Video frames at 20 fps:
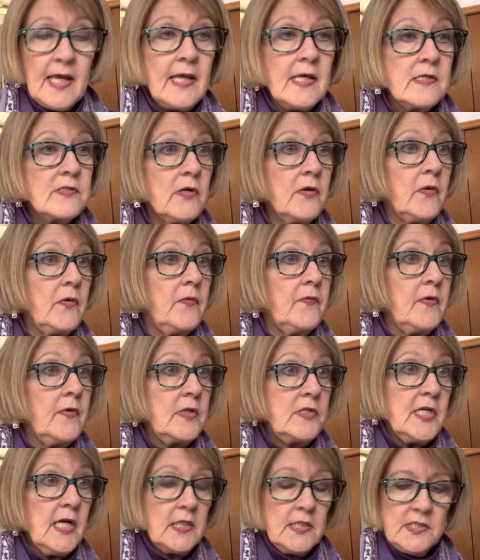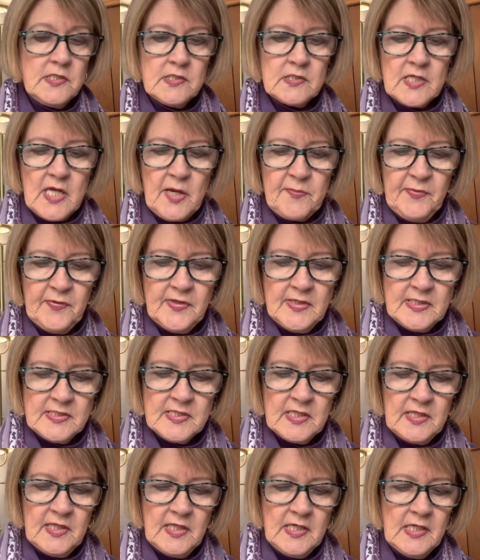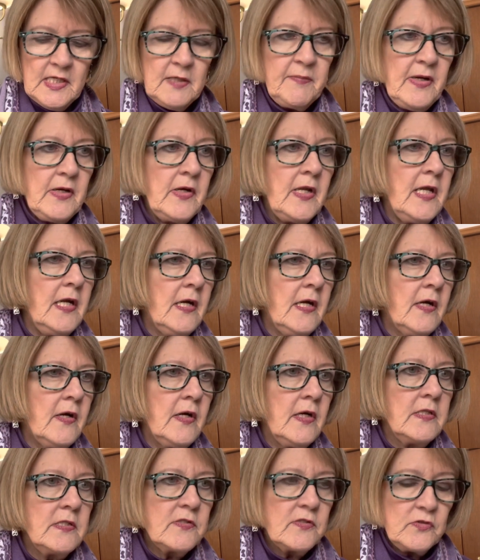So checklist, a couple things to think about here is,